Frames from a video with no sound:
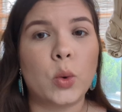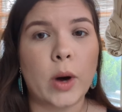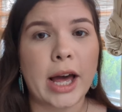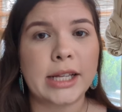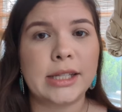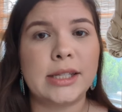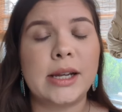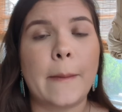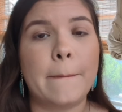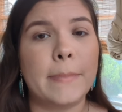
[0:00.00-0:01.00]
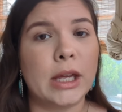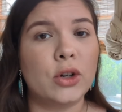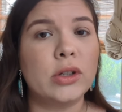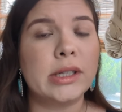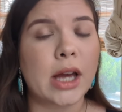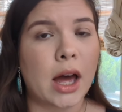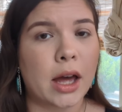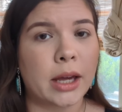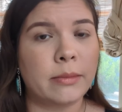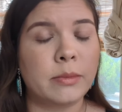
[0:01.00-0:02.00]
Quest Middle
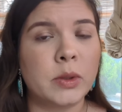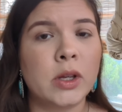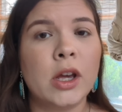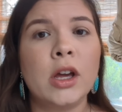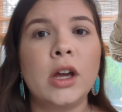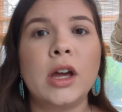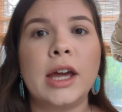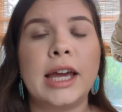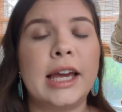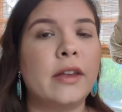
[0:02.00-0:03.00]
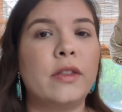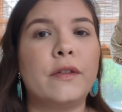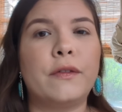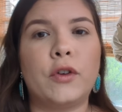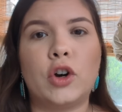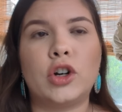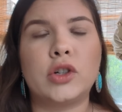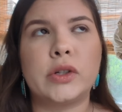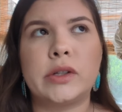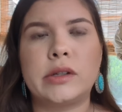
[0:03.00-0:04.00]
Times in the
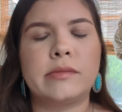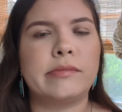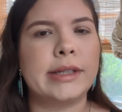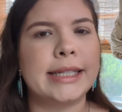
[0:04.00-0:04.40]
first